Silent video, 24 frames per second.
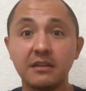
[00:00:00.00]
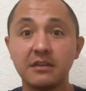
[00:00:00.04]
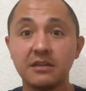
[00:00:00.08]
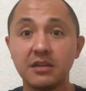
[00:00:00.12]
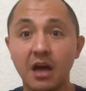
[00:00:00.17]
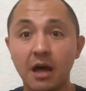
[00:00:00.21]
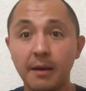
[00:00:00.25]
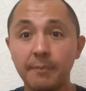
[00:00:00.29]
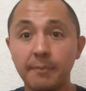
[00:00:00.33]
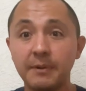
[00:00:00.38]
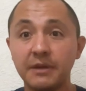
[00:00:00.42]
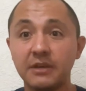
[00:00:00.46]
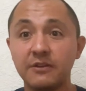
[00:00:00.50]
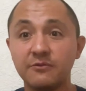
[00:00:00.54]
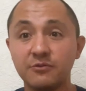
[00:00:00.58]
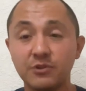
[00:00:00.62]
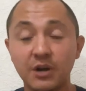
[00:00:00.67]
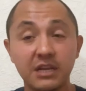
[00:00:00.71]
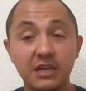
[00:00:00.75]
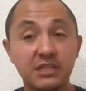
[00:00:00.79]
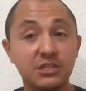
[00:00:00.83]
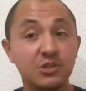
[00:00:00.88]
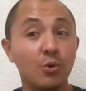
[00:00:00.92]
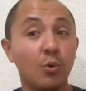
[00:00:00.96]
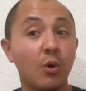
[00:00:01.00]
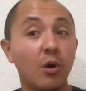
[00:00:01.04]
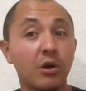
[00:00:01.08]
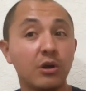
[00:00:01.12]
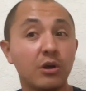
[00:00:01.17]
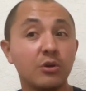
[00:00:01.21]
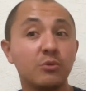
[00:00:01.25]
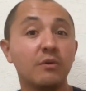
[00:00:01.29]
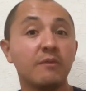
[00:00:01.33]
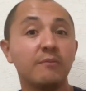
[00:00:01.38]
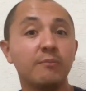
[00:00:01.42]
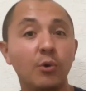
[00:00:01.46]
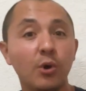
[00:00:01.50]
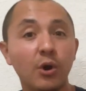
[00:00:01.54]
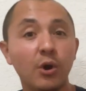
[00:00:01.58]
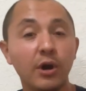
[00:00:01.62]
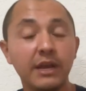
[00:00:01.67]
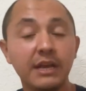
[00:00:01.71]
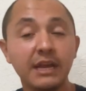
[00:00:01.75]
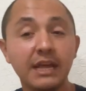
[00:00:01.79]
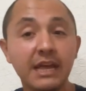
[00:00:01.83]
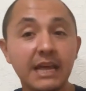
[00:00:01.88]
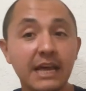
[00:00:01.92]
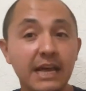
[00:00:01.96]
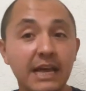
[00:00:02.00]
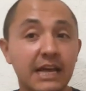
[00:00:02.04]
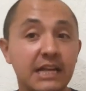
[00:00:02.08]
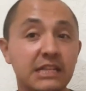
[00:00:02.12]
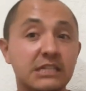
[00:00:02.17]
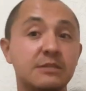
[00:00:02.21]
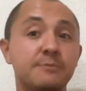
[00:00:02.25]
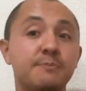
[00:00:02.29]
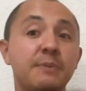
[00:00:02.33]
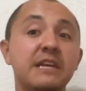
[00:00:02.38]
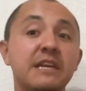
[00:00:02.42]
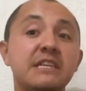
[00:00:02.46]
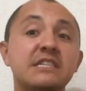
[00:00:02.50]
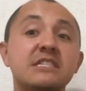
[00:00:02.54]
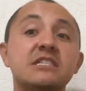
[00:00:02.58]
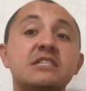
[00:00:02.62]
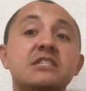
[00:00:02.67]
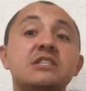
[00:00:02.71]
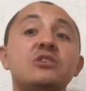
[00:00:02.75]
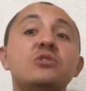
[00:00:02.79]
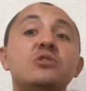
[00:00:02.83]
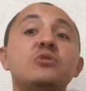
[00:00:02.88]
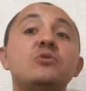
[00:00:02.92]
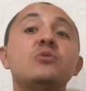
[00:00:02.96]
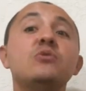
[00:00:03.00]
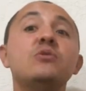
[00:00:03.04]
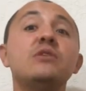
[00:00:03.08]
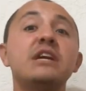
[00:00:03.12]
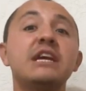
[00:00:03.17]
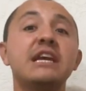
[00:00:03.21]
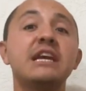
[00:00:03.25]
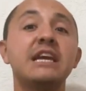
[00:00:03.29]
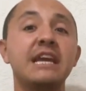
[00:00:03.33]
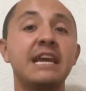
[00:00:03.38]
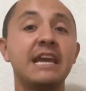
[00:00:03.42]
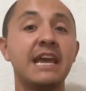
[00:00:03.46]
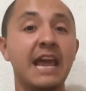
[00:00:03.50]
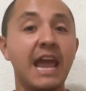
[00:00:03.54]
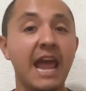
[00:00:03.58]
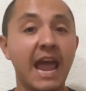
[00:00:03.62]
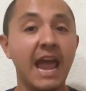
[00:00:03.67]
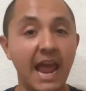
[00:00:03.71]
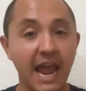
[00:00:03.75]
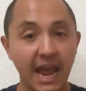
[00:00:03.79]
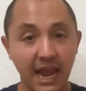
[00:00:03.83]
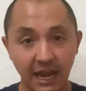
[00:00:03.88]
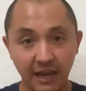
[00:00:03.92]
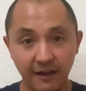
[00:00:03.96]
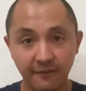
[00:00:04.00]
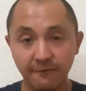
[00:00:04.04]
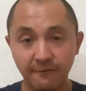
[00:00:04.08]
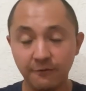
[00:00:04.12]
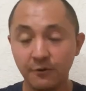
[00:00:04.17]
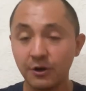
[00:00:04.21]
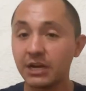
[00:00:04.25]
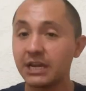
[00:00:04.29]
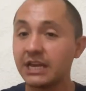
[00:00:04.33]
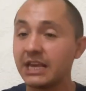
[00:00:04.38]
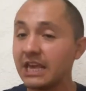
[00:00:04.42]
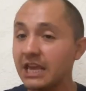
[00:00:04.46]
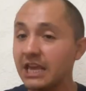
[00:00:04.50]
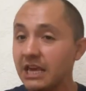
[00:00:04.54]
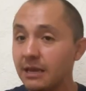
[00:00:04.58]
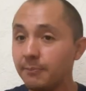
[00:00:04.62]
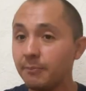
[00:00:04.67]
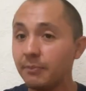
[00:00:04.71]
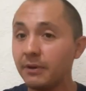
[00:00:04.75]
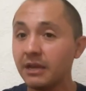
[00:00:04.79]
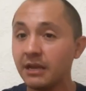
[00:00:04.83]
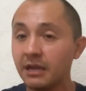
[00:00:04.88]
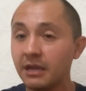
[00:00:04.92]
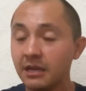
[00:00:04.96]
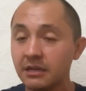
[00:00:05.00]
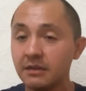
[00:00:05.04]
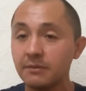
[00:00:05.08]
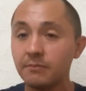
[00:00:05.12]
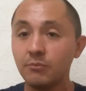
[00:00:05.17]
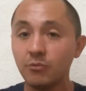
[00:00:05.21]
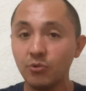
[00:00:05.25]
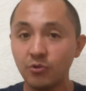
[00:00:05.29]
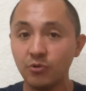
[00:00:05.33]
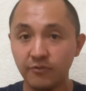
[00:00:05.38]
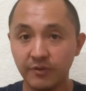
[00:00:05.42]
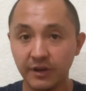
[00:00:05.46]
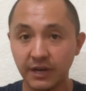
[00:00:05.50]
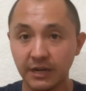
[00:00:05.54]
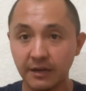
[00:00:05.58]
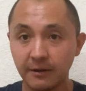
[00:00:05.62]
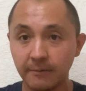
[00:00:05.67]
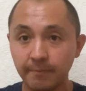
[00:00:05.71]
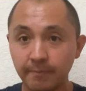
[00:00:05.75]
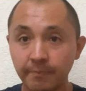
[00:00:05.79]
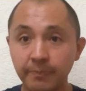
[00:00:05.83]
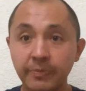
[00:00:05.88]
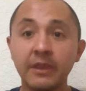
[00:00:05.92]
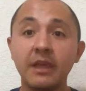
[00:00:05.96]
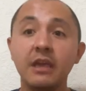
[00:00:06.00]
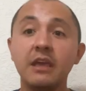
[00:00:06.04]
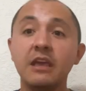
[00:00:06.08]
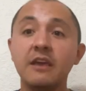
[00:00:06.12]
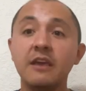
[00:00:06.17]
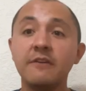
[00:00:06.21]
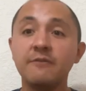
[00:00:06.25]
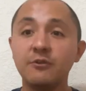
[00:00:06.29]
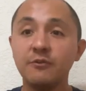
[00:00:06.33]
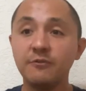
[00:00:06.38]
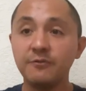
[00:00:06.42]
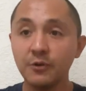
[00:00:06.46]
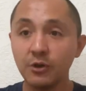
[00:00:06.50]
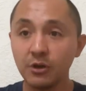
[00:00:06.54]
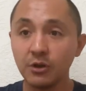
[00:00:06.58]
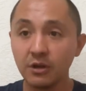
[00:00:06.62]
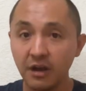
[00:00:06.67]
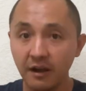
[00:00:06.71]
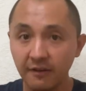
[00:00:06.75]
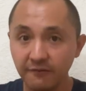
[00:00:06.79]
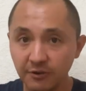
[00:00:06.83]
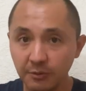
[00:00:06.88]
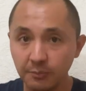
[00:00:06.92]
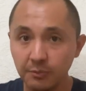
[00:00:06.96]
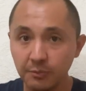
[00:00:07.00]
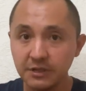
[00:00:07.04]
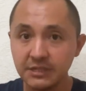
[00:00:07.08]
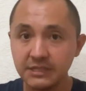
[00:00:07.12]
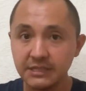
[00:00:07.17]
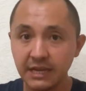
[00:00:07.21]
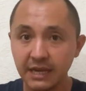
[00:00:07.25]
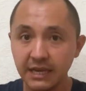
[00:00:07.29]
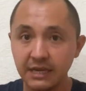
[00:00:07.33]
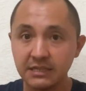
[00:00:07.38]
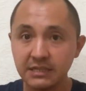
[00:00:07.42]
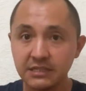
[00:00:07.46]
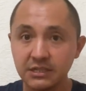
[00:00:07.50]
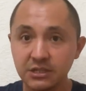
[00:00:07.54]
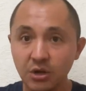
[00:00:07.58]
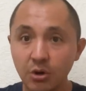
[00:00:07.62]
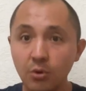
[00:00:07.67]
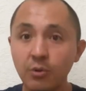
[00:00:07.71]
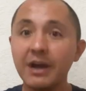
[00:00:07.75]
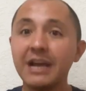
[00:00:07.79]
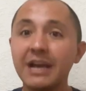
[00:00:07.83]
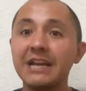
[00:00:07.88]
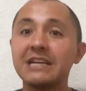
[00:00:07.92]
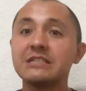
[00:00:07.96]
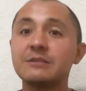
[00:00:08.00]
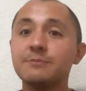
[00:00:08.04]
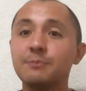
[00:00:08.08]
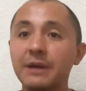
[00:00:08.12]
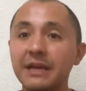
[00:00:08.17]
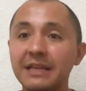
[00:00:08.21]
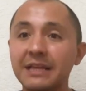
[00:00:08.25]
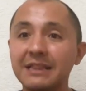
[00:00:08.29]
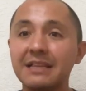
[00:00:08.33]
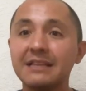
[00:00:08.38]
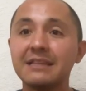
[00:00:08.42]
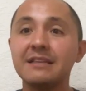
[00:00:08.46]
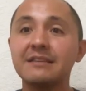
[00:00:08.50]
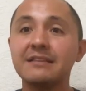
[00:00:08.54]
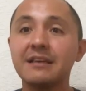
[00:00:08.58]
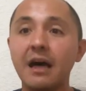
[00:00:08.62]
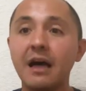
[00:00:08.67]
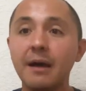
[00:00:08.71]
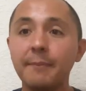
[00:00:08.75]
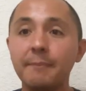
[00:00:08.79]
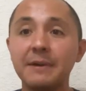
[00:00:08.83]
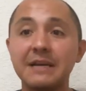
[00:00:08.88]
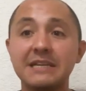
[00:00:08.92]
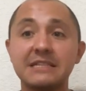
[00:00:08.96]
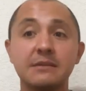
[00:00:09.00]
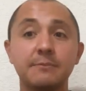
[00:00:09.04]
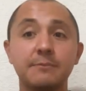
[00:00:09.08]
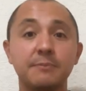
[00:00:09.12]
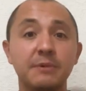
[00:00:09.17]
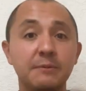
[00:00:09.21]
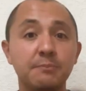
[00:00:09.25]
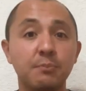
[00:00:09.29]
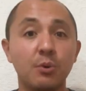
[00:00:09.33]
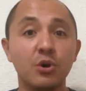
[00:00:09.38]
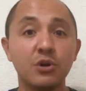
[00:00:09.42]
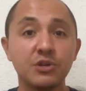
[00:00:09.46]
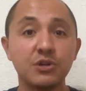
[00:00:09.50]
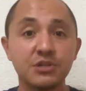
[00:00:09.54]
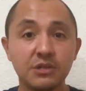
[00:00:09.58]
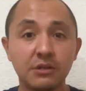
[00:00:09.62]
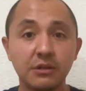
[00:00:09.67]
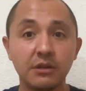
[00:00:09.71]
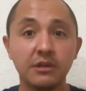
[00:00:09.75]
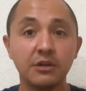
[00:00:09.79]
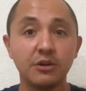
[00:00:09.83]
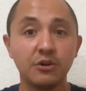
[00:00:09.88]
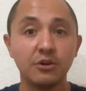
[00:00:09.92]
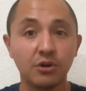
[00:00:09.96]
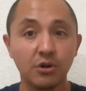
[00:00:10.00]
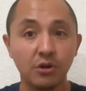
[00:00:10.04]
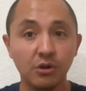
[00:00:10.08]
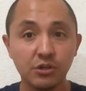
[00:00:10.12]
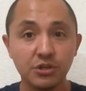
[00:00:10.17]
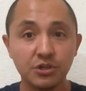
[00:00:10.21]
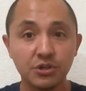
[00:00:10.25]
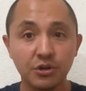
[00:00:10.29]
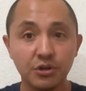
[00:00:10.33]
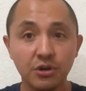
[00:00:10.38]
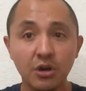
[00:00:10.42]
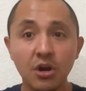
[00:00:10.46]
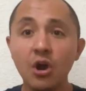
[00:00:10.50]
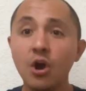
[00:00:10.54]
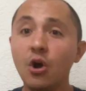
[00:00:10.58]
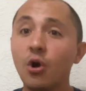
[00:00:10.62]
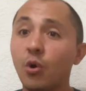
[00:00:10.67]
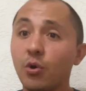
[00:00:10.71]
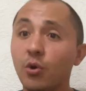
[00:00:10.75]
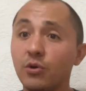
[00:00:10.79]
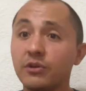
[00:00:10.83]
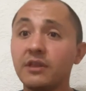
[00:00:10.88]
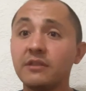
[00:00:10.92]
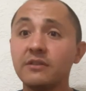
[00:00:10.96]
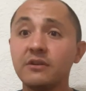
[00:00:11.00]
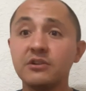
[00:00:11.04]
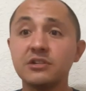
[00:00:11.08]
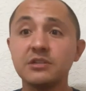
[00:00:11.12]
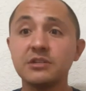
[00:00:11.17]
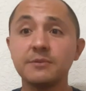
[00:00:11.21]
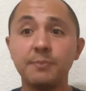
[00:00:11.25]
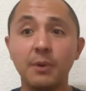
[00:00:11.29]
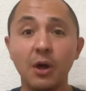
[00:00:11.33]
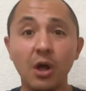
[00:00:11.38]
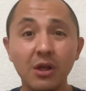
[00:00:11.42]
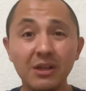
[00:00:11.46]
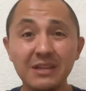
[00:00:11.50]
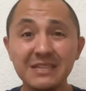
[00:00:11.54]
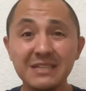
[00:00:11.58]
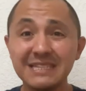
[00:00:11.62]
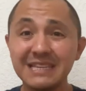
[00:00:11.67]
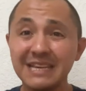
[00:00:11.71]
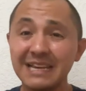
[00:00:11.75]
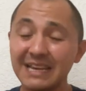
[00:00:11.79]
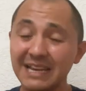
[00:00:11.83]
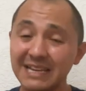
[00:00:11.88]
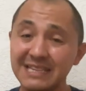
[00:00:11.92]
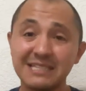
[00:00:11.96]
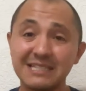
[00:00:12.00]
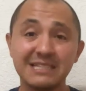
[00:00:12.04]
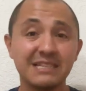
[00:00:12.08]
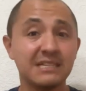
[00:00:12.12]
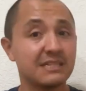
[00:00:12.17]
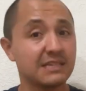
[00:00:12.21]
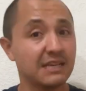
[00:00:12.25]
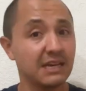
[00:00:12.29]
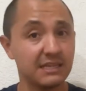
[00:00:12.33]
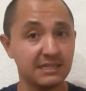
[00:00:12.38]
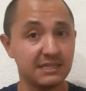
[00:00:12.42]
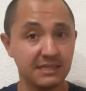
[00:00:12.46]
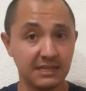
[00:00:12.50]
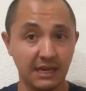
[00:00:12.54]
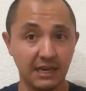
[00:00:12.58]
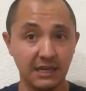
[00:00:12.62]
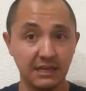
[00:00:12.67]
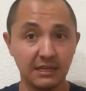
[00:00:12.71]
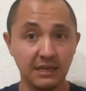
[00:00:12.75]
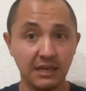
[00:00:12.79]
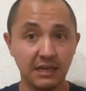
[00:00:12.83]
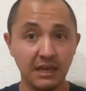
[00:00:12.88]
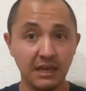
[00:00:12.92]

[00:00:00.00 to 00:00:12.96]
to the topic you've tried so hard to avoid, it's best to K for keep it moving. If you feel comfortable saying so, explain that the topic is a bit personal in your culture or that there's a policy against discussing it.